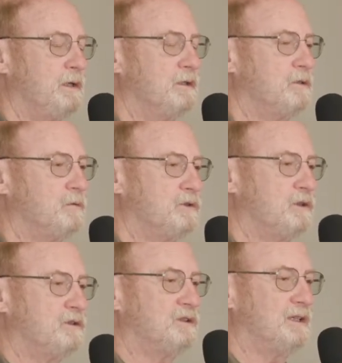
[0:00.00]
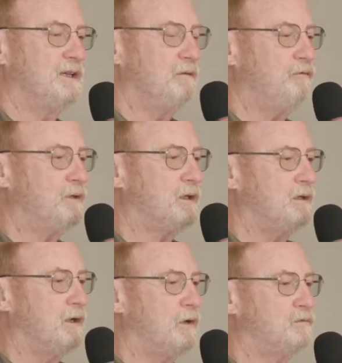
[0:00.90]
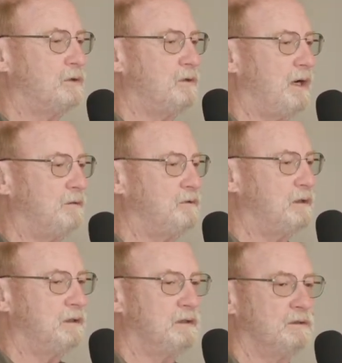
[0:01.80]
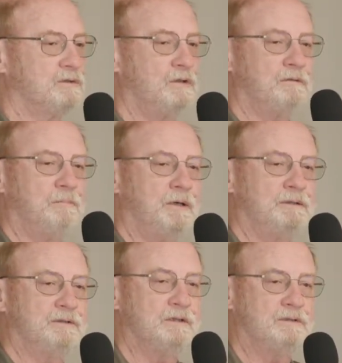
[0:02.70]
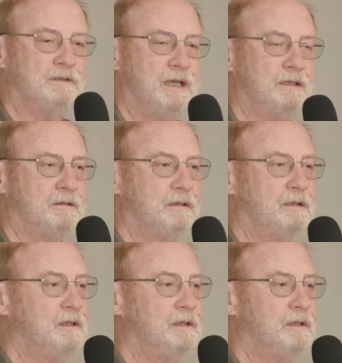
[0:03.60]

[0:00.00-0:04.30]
is there was just significant overdrafting in certain parts of the state.